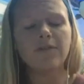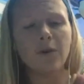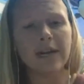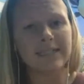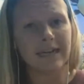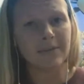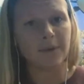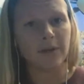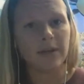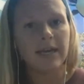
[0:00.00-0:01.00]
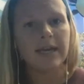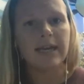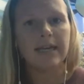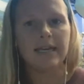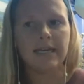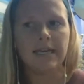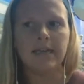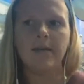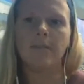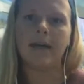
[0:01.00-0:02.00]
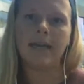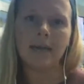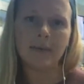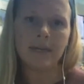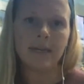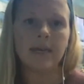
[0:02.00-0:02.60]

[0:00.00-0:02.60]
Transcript: For example, in Miami